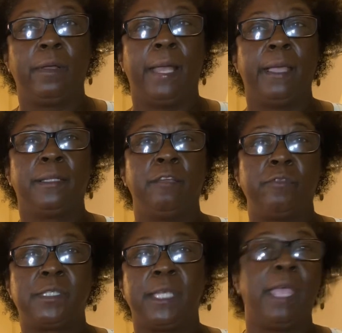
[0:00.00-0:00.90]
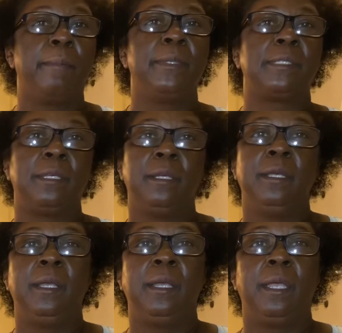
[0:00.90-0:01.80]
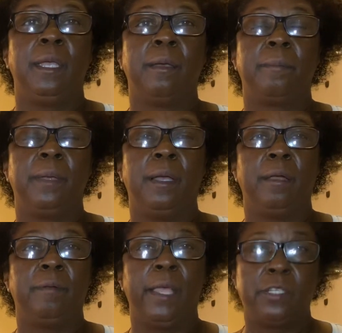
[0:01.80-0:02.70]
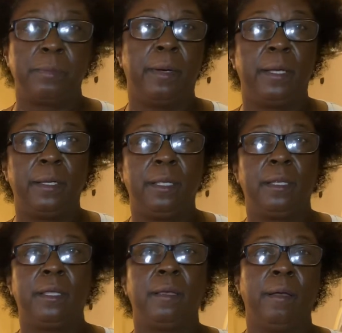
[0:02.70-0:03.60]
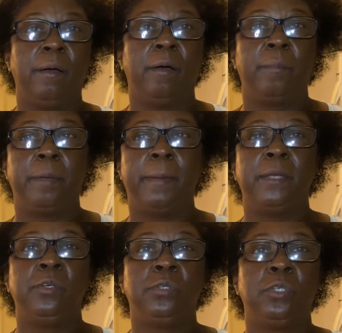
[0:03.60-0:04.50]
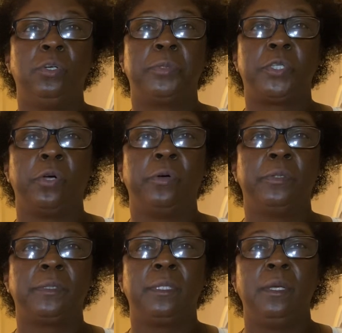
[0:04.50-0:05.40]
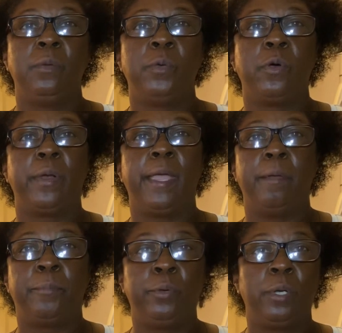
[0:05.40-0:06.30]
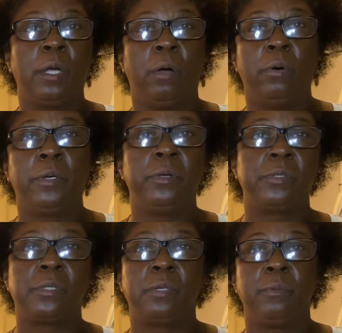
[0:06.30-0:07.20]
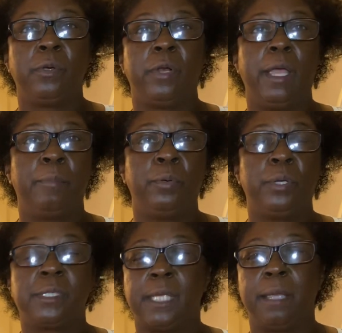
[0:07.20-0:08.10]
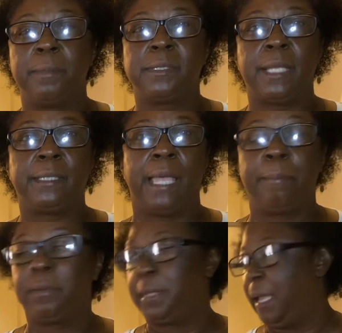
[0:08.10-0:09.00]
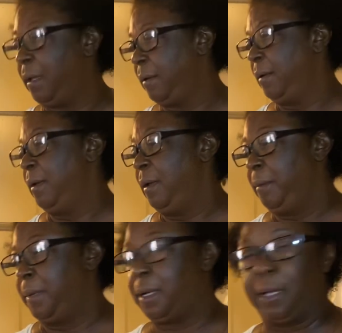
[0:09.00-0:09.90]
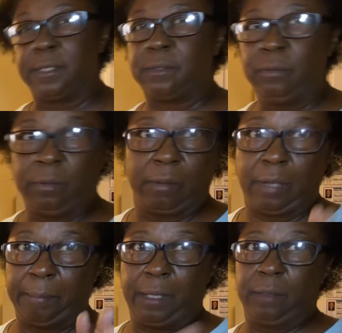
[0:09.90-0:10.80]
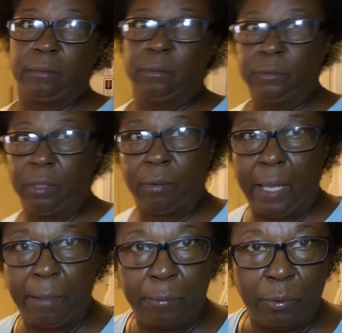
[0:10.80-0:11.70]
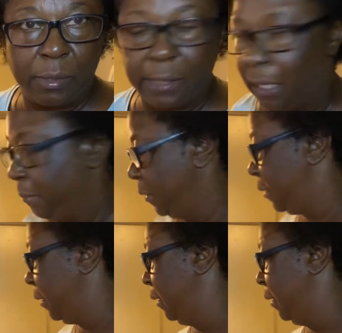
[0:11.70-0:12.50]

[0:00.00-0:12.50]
like different segments in next month in my YouTube shows. We're gonna have beauty corners. We're gonna have beauty segments, that type of thing. Because who don't like beauty segments?